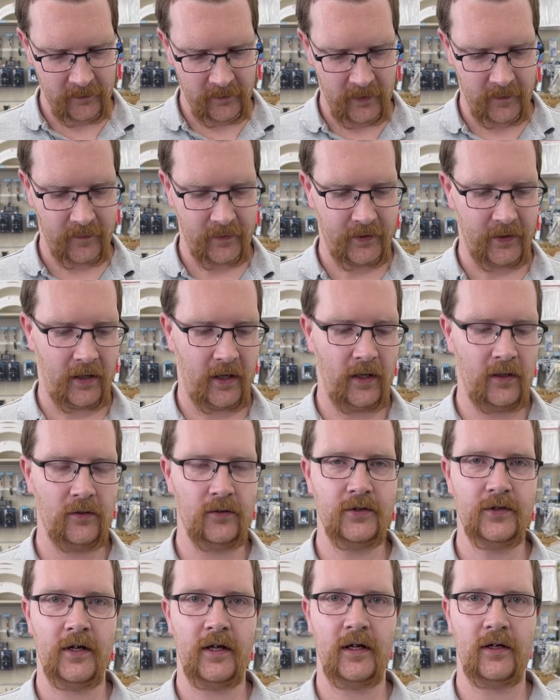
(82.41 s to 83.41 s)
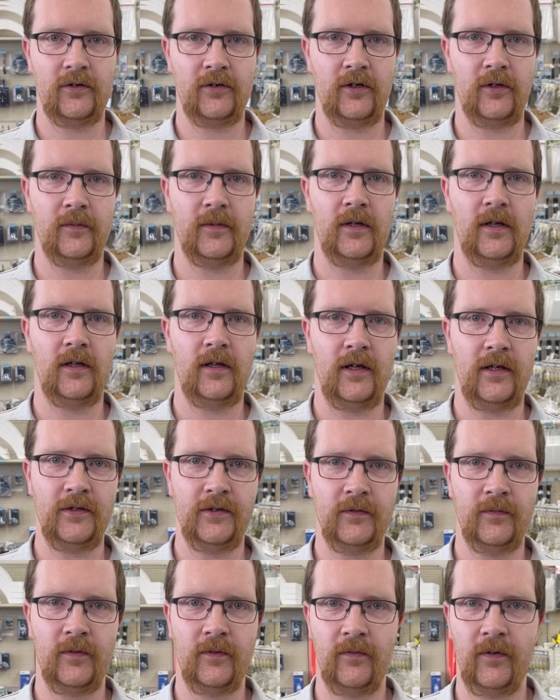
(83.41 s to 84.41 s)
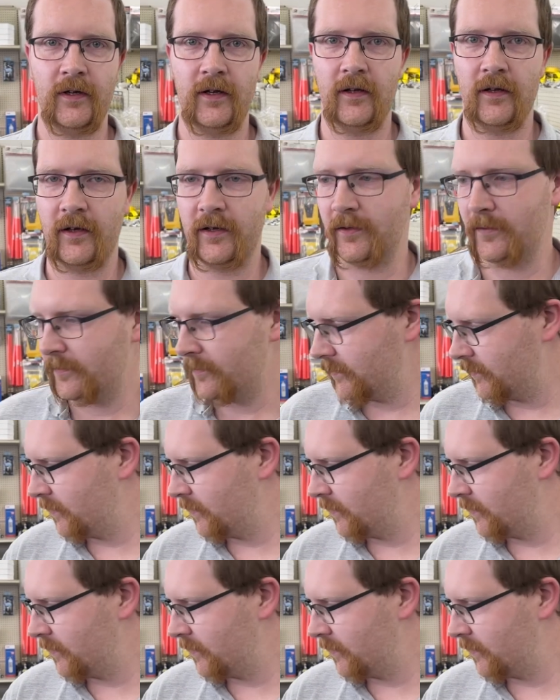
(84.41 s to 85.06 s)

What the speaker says: If it's a hollow shank, it's going to be a less of a rated item.